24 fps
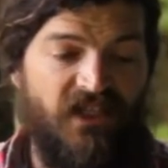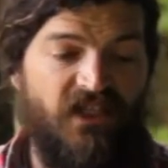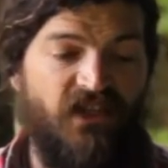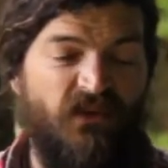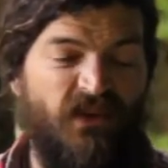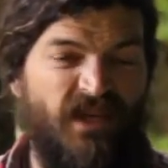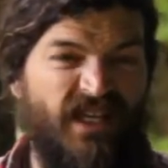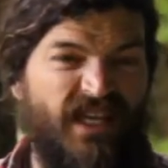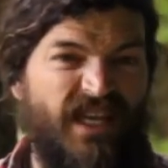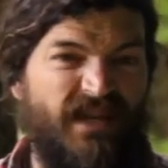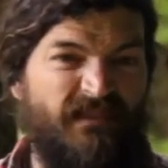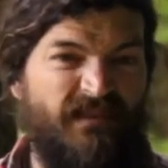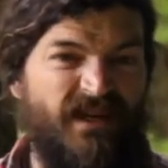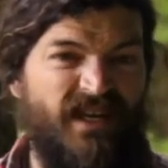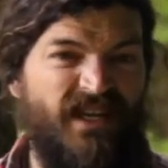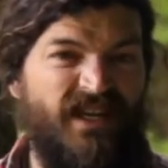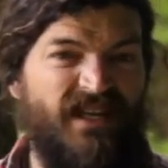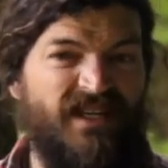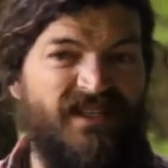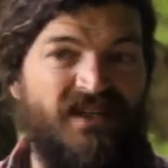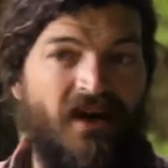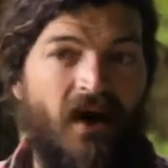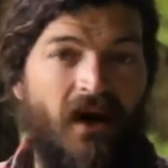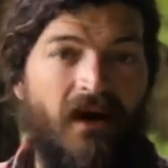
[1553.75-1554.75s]
You want to keep it in
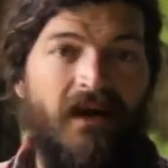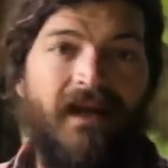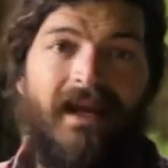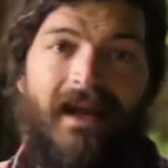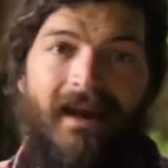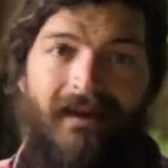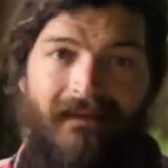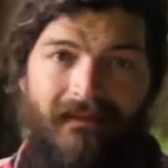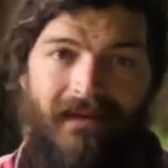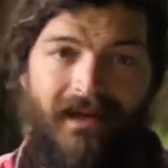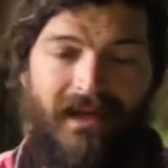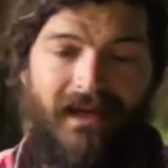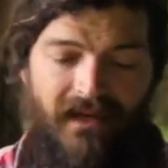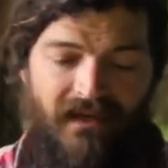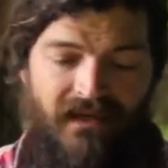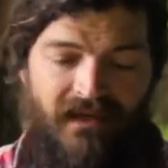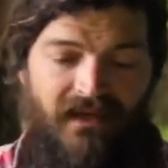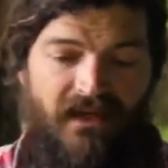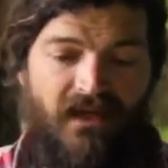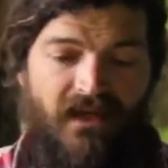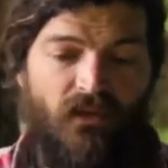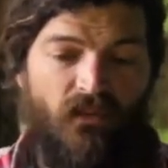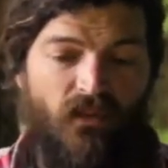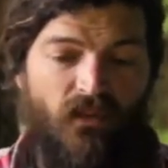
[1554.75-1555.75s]
a dark area.
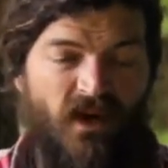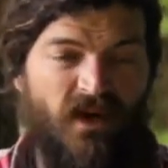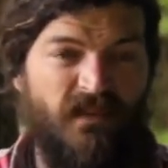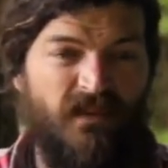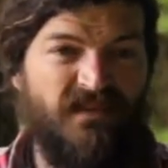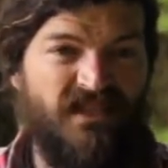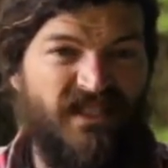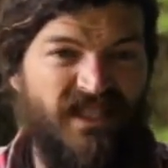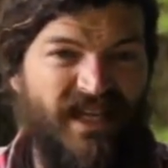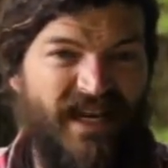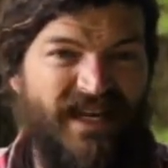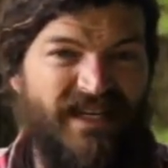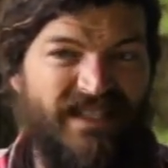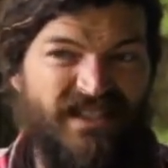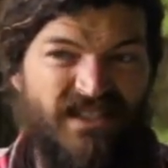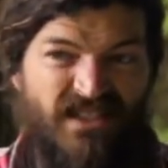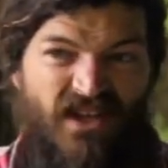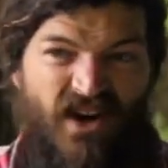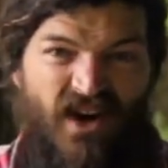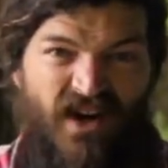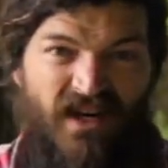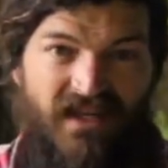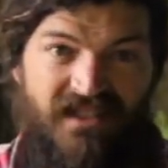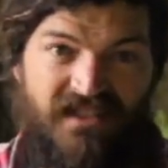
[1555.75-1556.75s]
Worms like
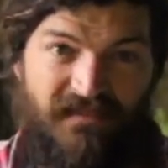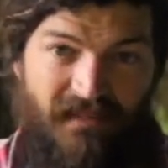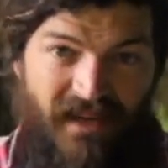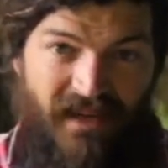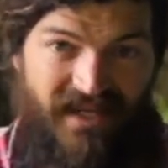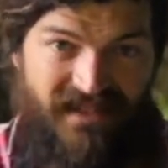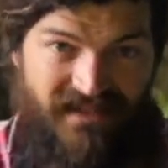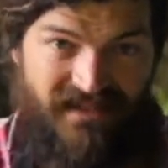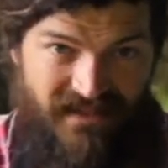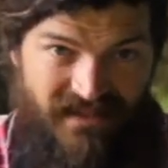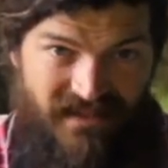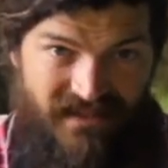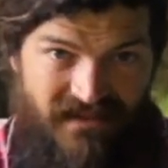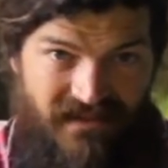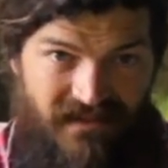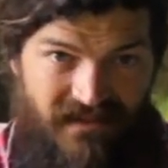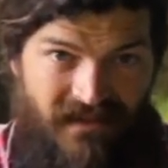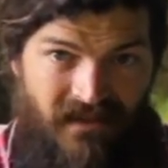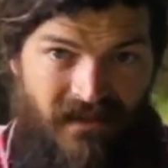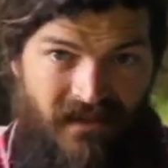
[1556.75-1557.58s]
dark spaces.